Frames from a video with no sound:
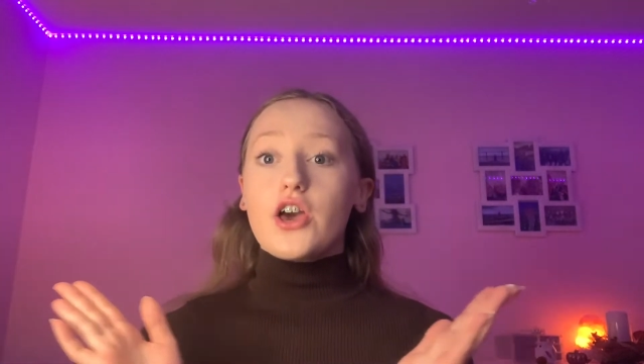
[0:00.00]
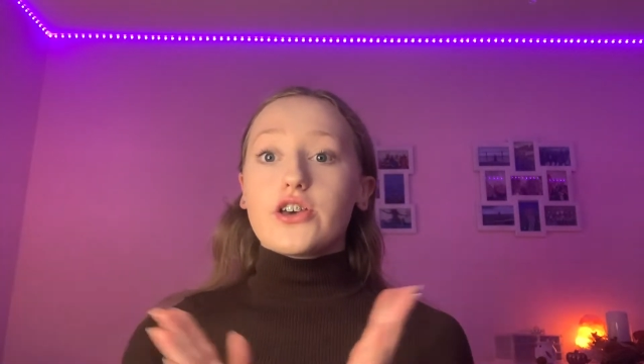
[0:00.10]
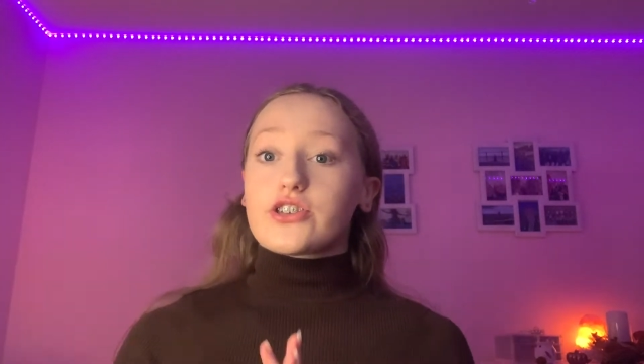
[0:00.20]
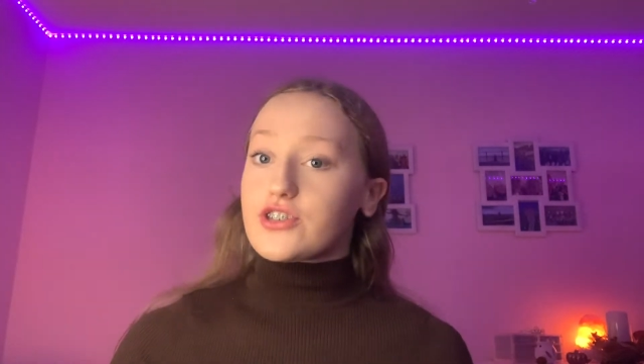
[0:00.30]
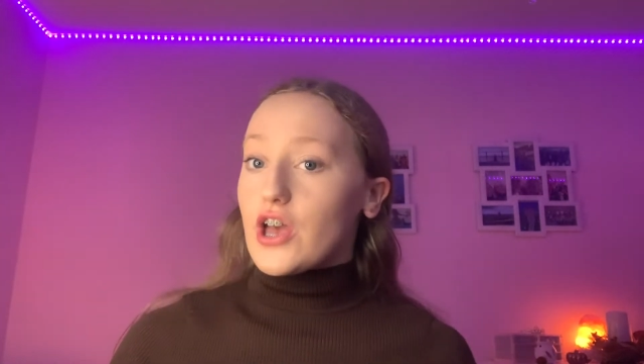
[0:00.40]

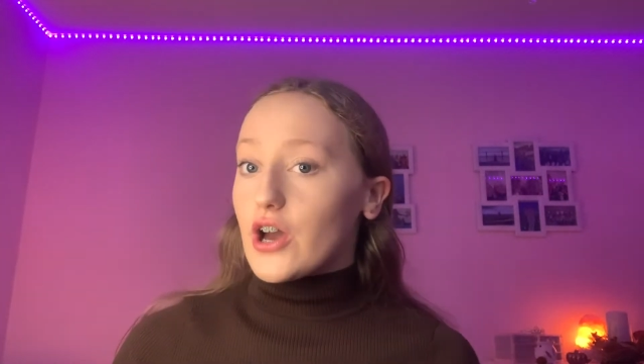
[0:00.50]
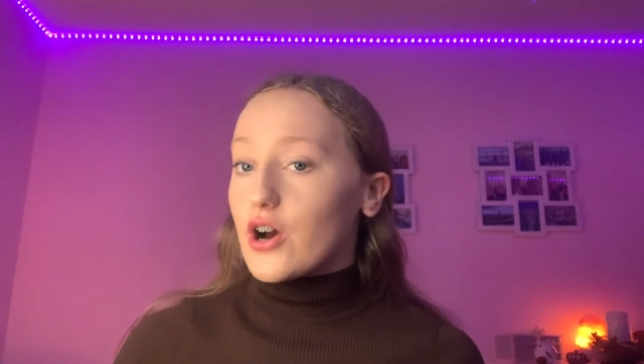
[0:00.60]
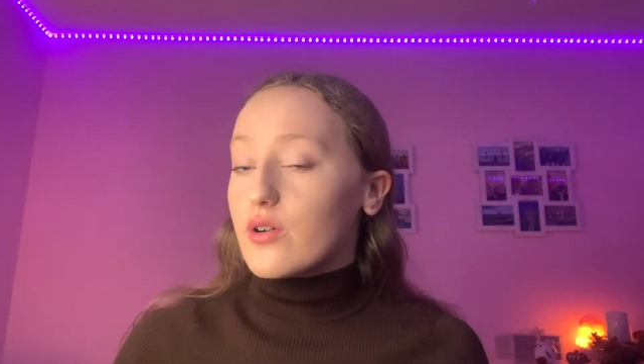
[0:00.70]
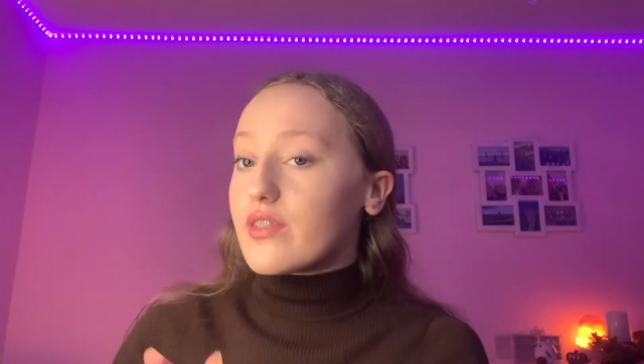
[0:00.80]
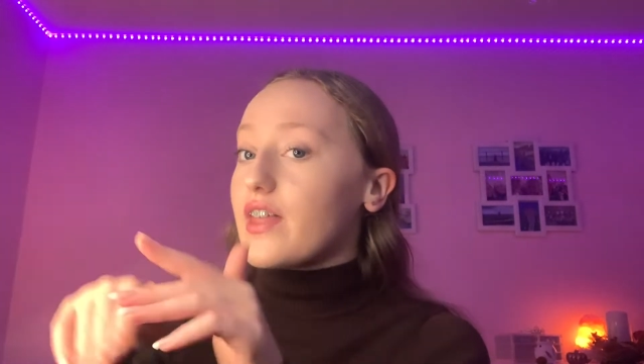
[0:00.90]

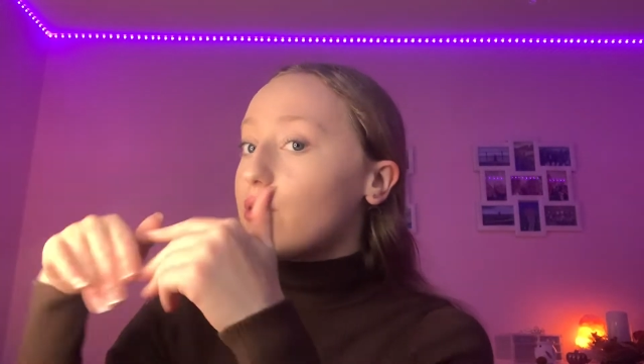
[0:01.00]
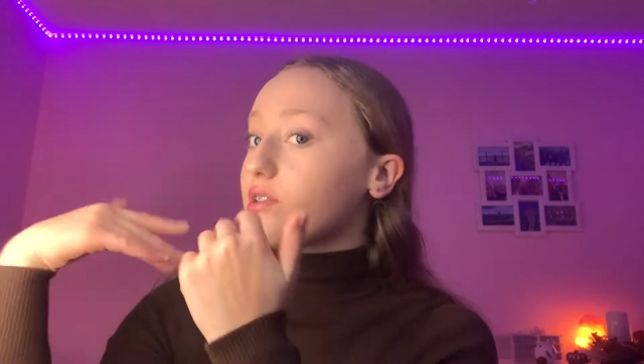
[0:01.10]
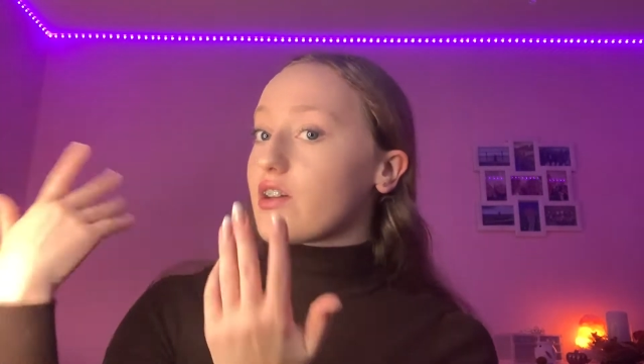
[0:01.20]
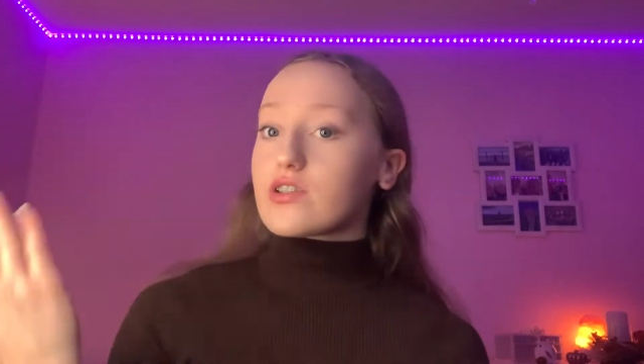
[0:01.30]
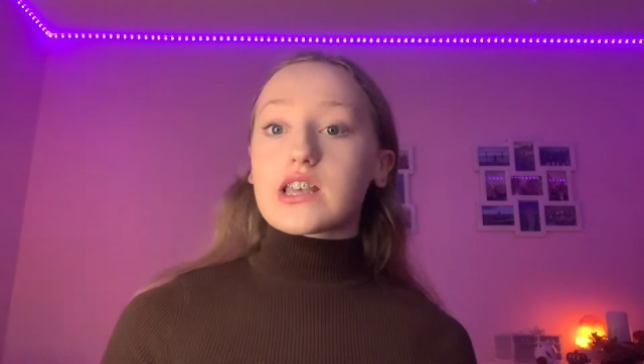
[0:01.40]
so that will
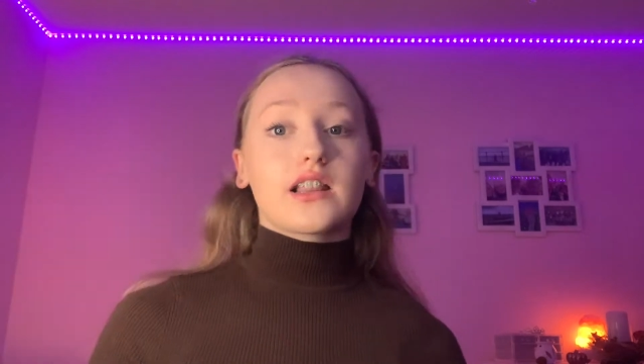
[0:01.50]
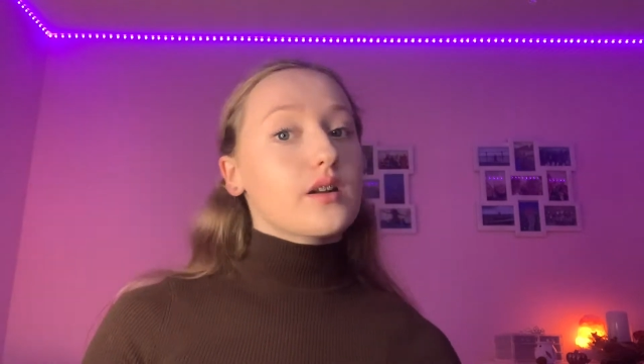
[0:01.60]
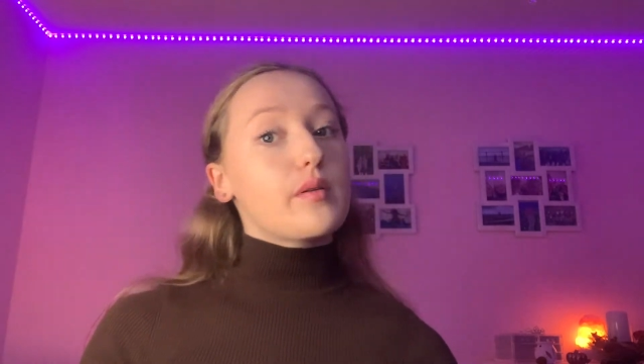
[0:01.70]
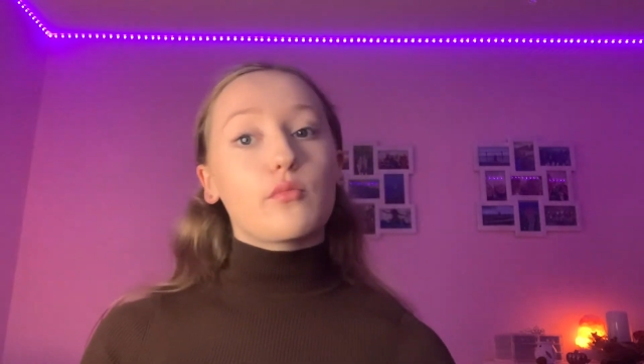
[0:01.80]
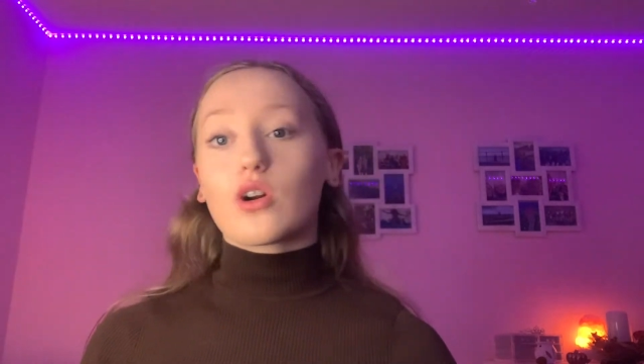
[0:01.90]
give us a little
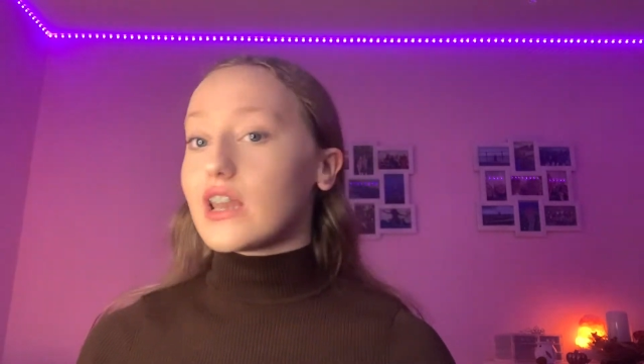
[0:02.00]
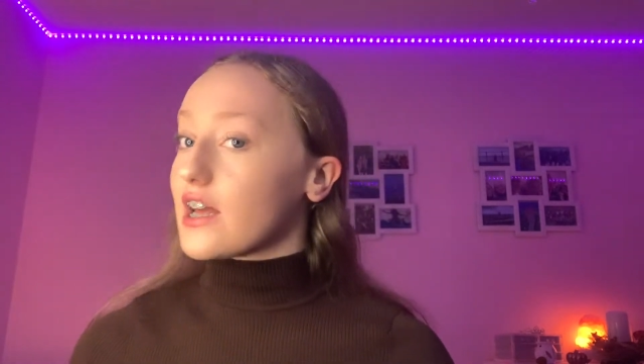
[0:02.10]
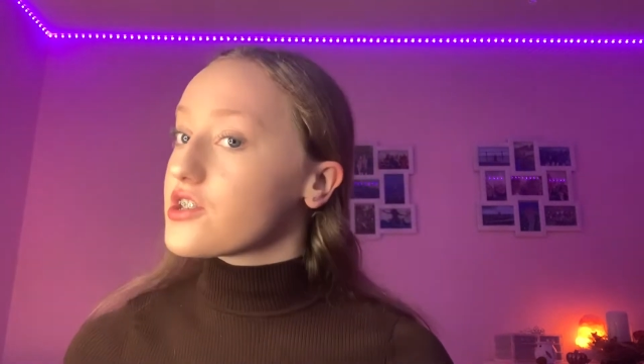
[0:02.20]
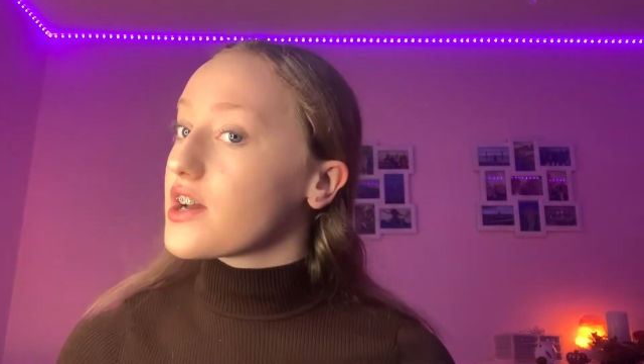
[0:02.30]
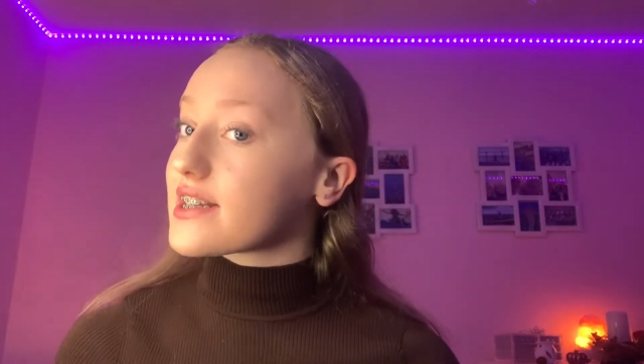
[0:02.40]
bit more light
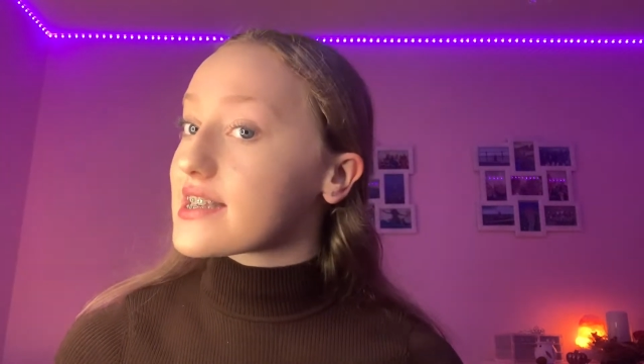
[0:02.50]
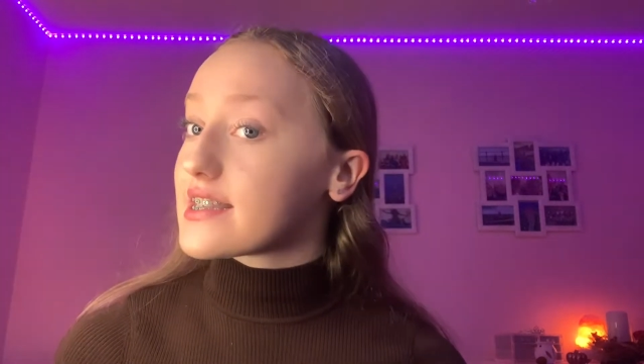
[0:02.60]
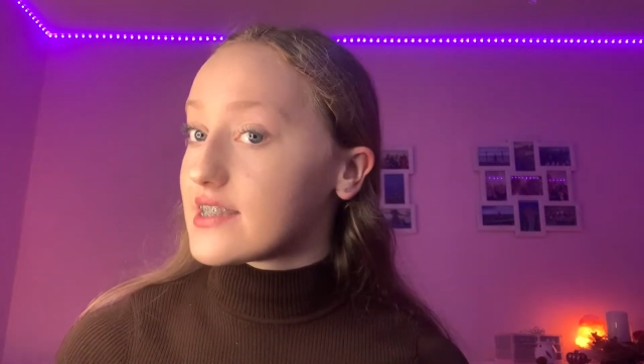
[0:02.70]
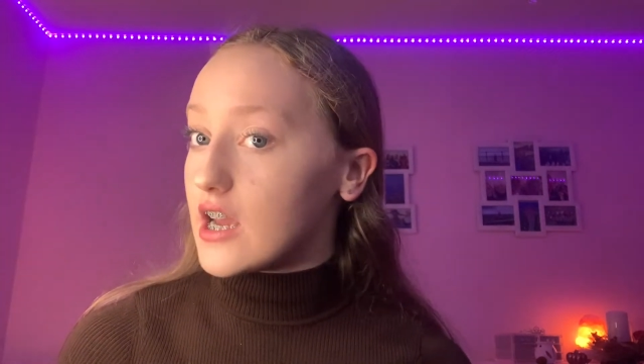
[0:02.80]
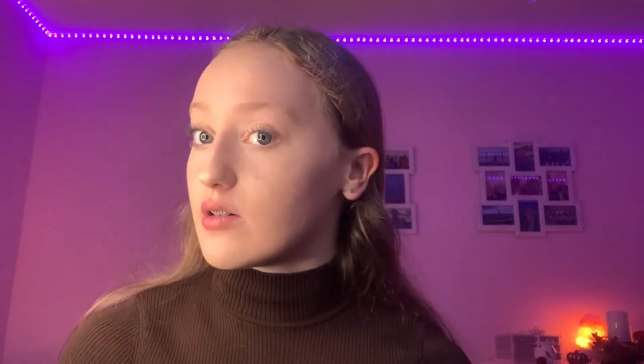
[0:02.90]
so you guys can
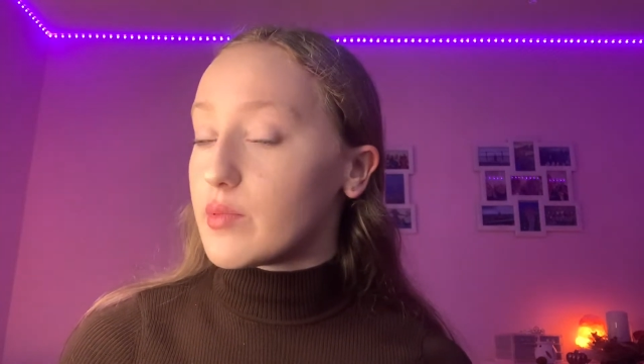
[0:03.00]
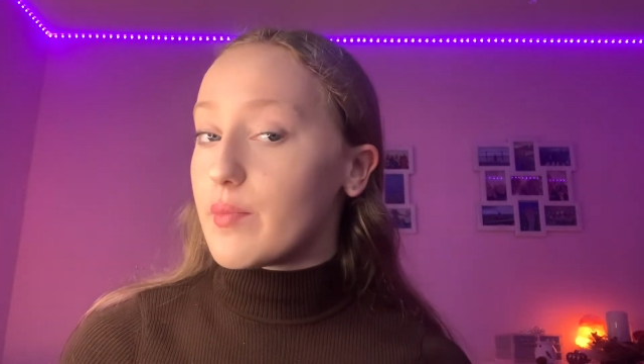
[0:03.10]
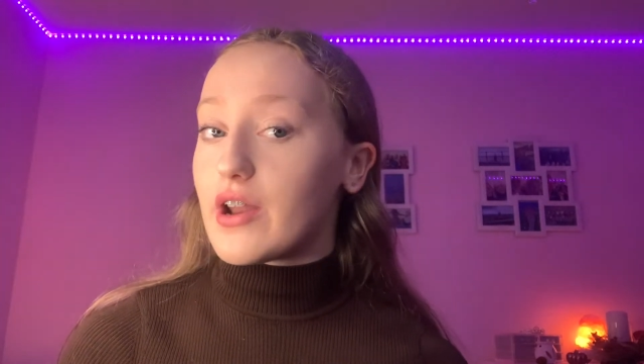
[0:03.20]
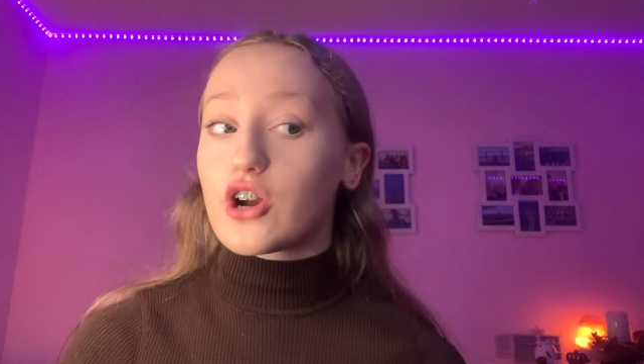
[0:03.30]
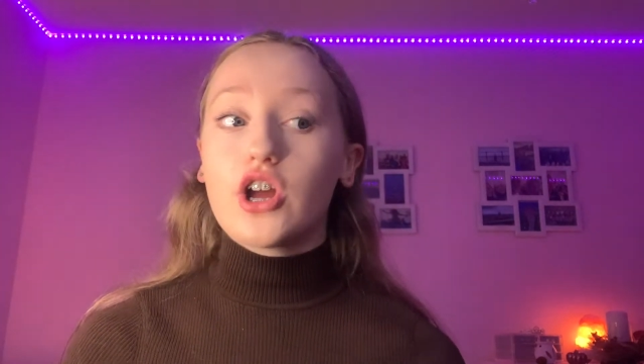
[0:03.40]
see a wee bit
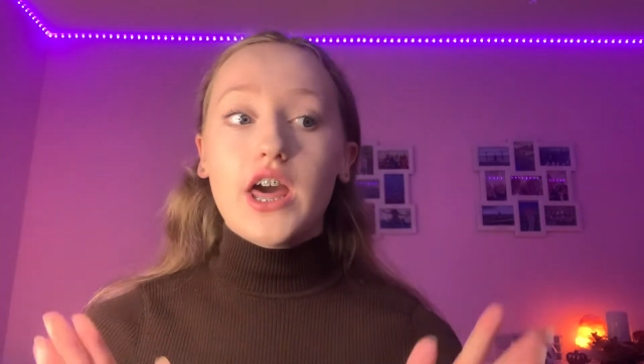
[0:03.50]
better.